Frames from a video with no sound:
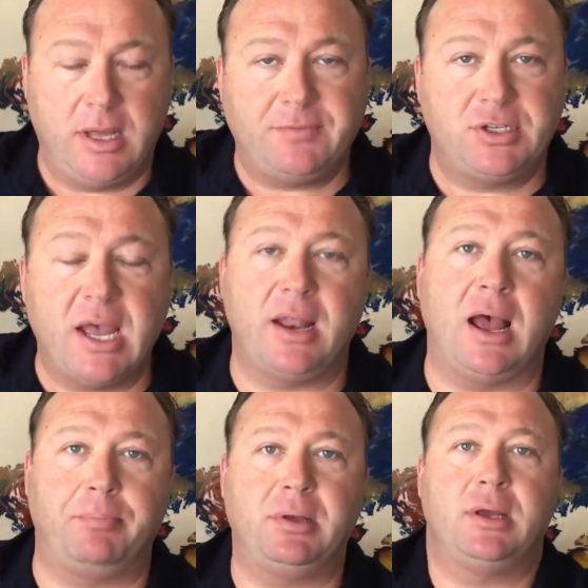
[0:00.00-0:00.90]
have set
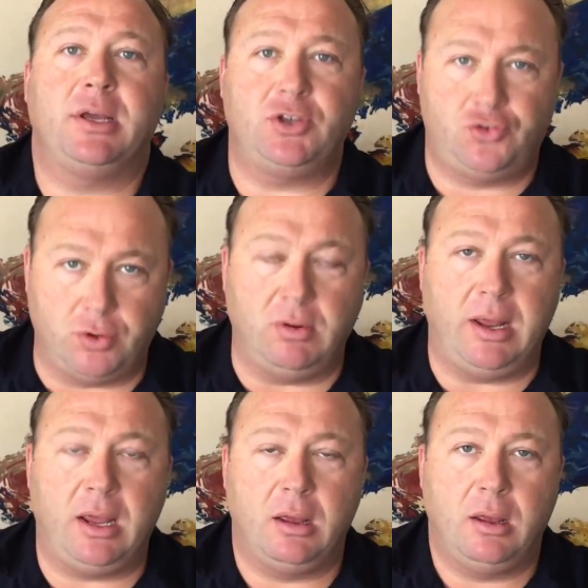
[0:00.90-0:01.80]
up is
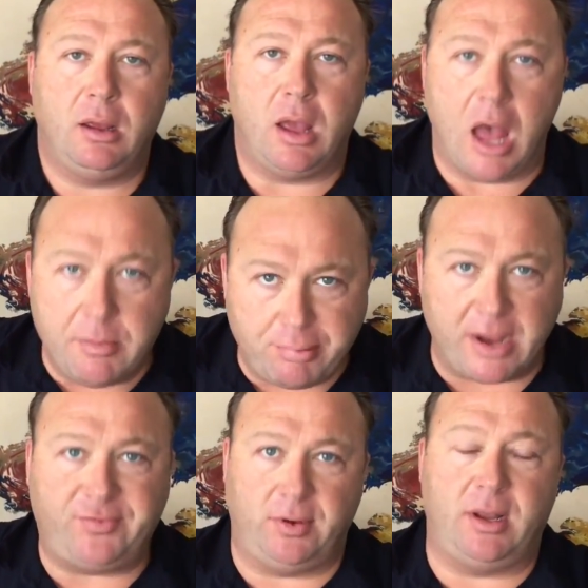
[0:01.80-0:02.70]
truly
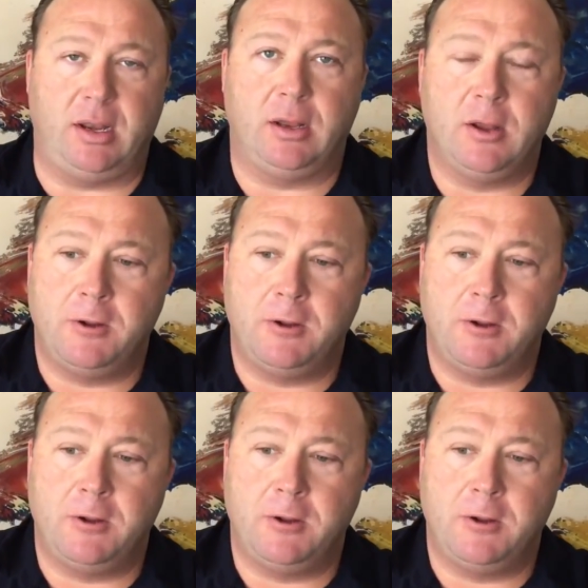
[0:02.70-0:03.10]
unprecedented.